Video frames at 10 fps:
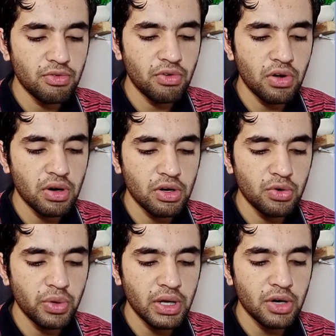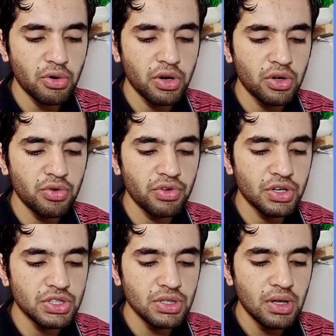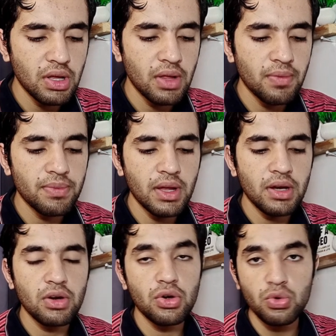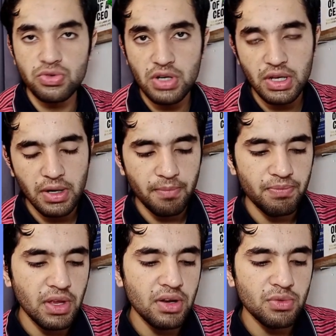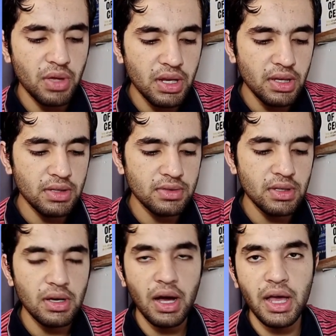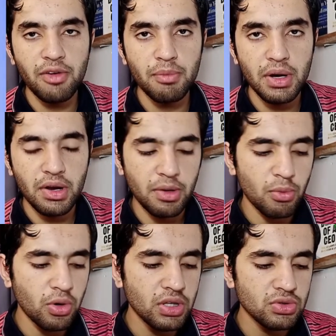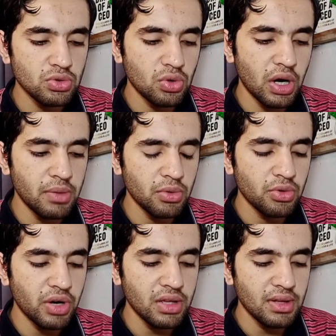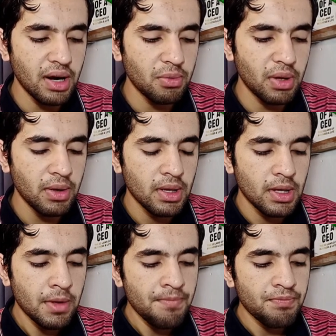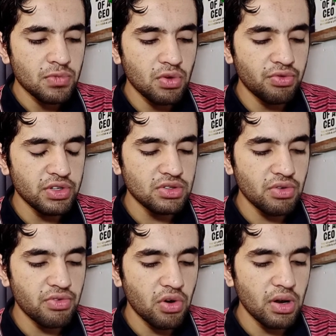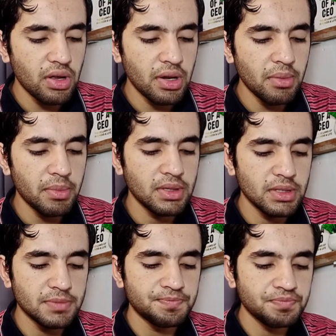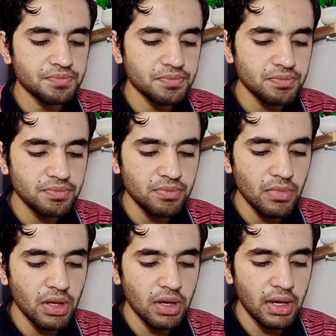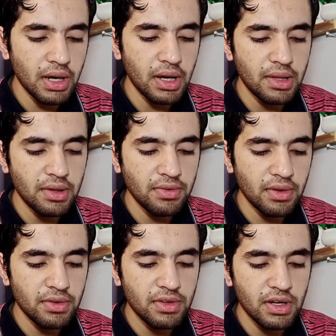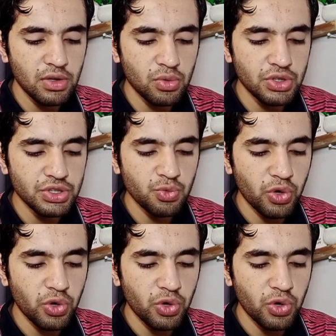for doing electronic configuration, then do study it. It is very easy. I have made a mnemonic, so I'm going to write that way. So first of all, remember this. this is the calculation